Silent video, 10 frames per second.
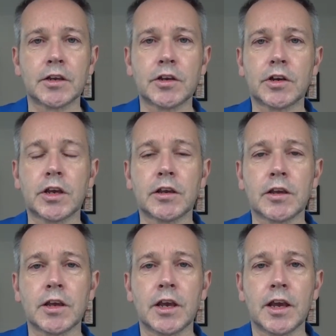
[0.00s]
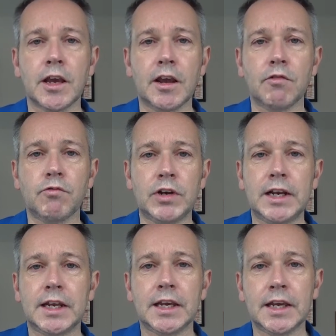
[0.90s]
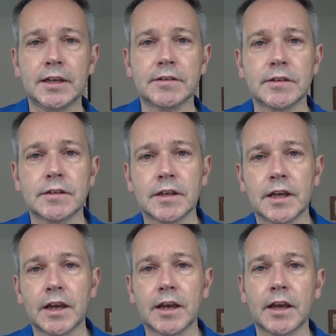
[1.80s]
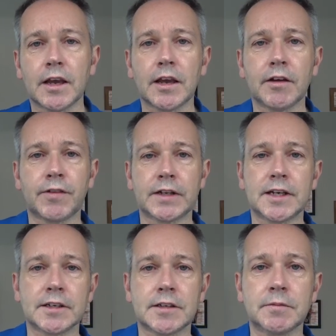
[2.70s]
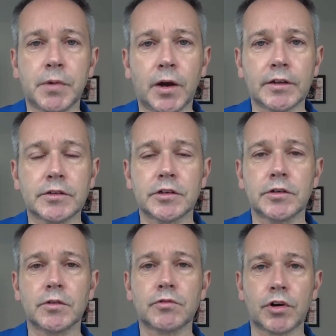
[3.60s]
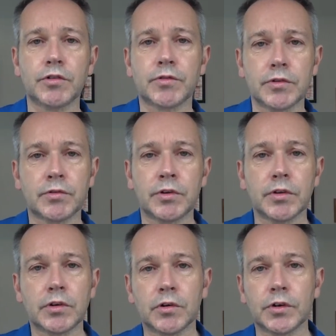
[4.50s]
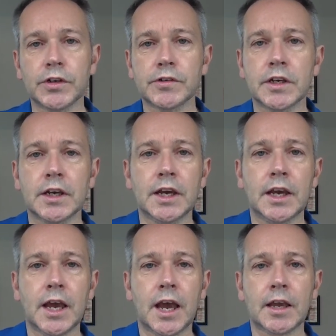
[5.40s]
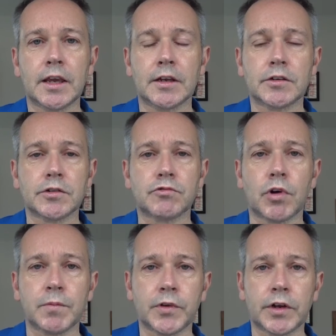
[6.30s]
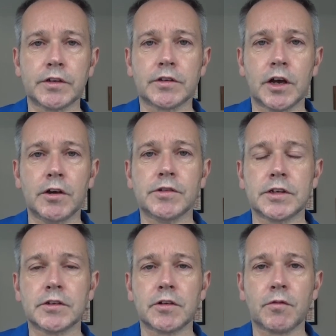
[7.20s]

it really is a fantastic bike to throw through the corners. It just drops on its nose. It